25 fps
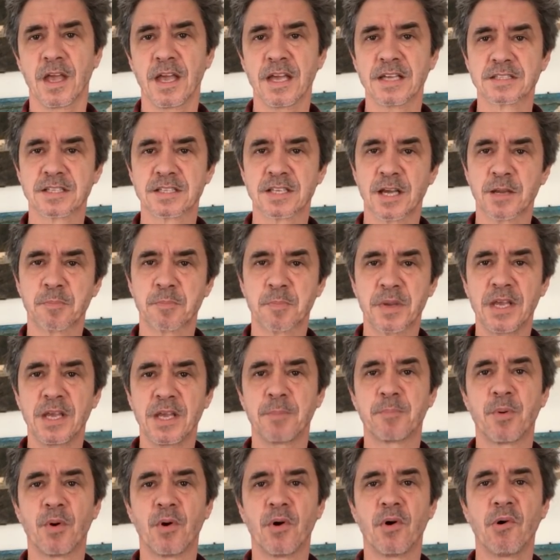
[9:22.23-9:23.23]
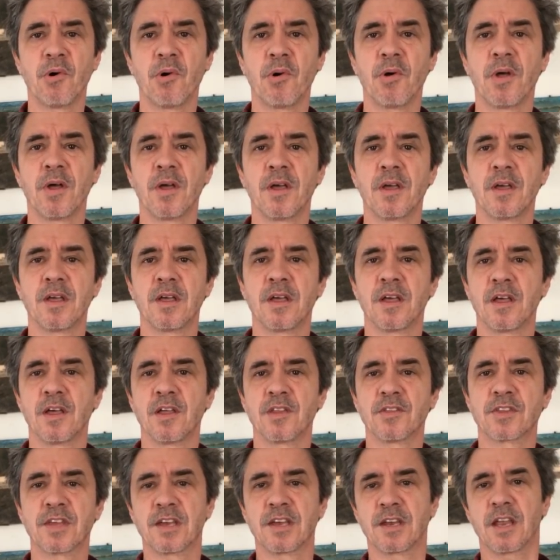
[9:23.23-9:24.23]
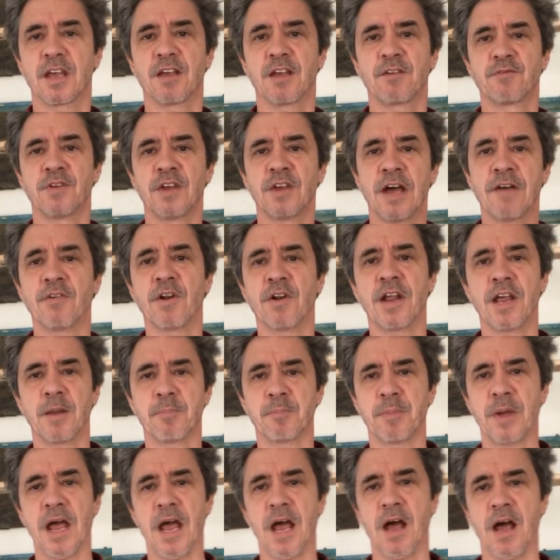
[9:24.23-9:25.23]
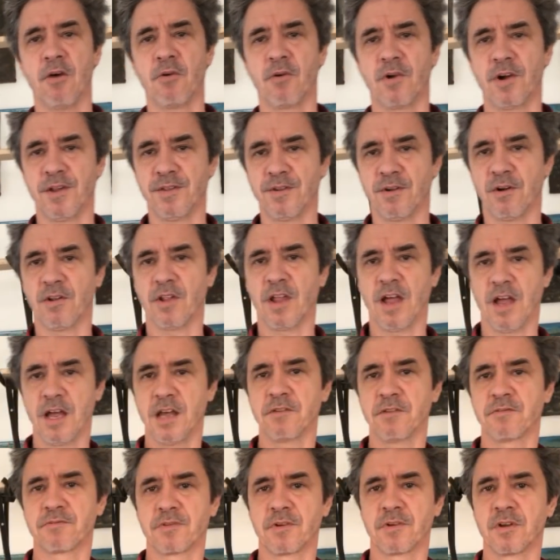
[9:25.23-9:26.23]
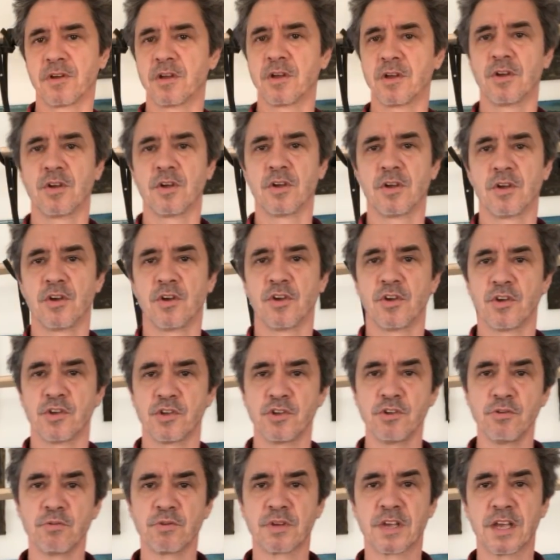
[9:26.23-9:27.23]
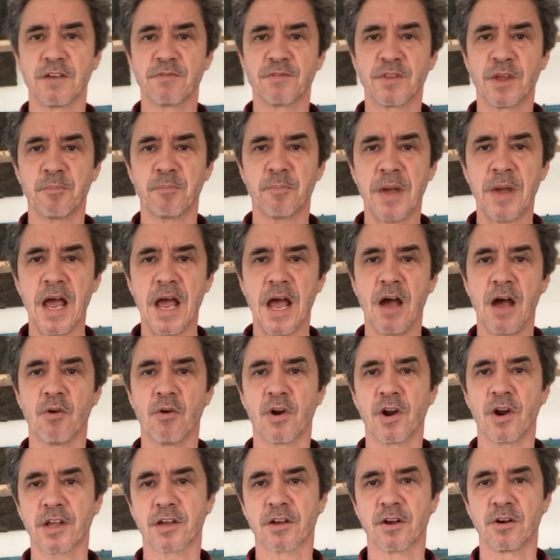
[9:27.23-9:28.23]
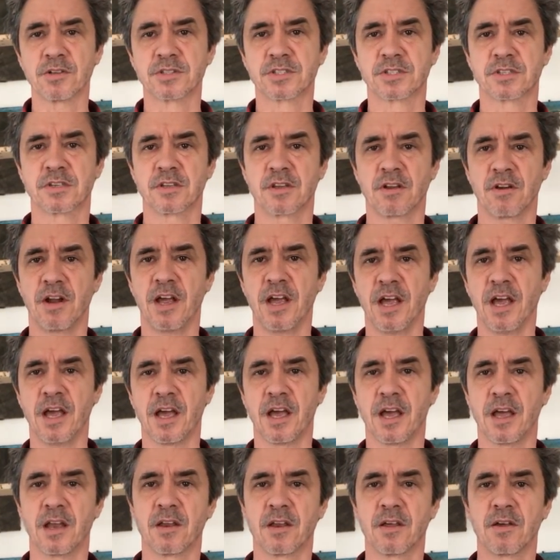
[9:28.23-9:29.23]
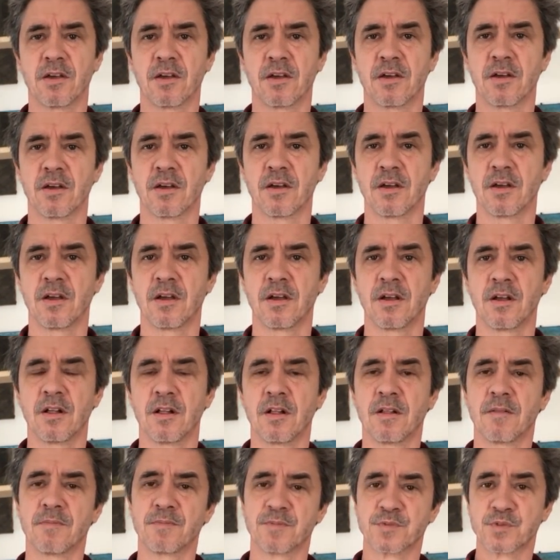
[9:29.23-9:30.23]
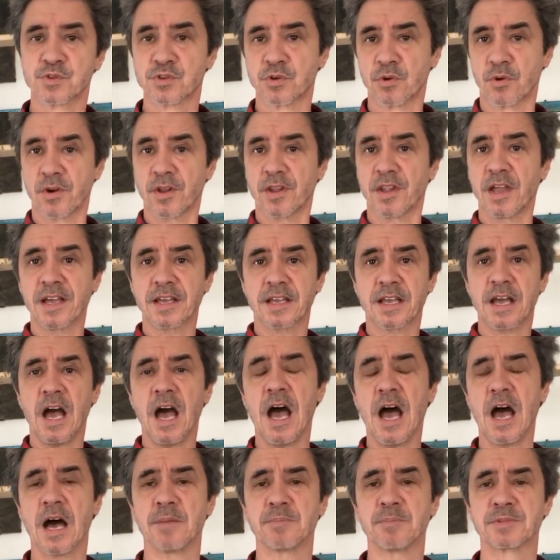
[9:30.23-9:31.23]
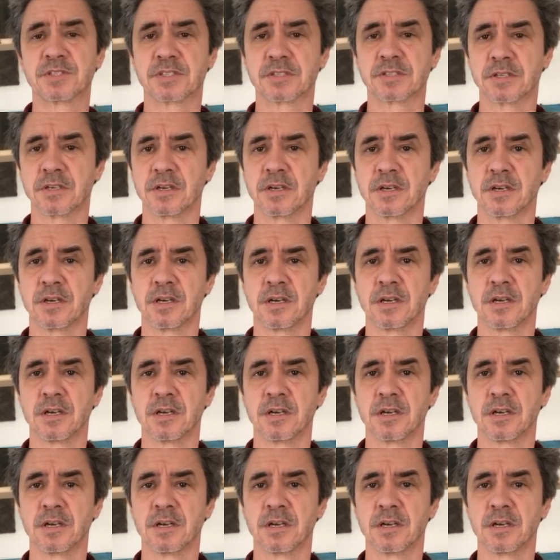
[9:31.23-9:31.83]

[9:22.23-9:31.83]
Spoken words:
It's like people that have never had power in their life. You give them power, it goes to their head. Sort of like cops.